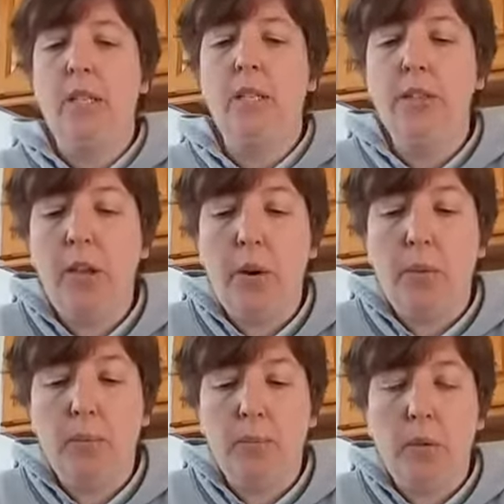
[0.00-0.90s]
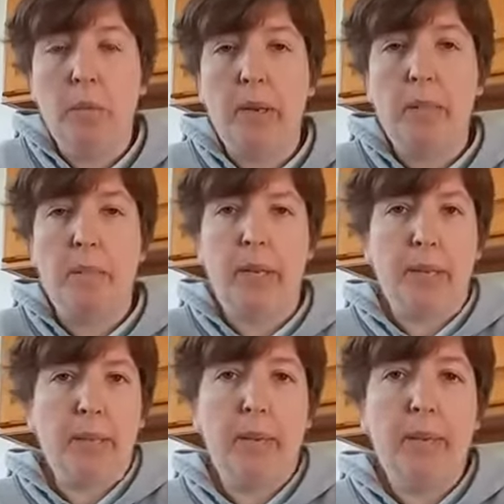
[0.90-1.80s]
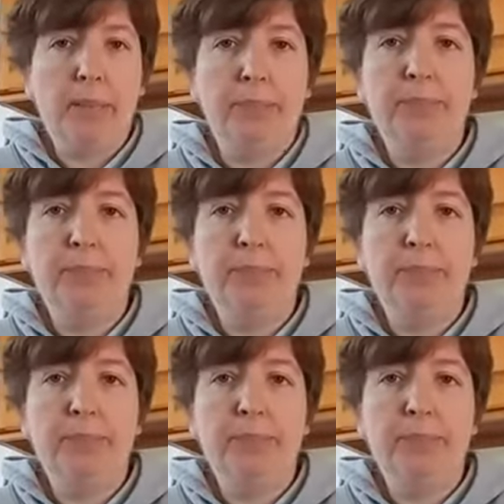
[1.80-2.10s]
So, or bent B maybe.